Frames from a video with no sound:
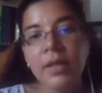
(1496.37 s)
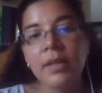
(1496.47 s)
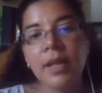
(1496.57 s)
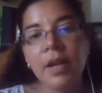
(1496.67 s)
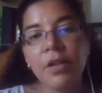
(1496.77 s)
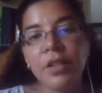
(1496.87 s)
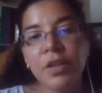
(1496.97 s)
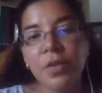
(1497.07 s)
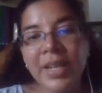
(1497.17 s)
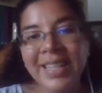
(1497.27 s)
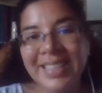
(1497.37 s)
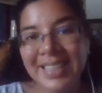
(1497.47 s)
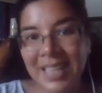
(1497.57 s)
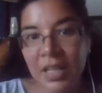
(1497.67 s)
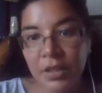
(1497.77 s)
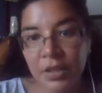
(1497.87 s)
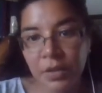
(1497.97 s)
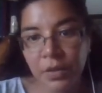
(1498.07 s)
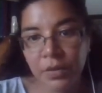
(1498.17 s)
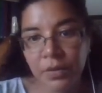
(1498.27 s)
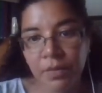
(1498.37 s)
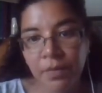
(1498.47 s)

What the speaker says: that are secreting testosterone.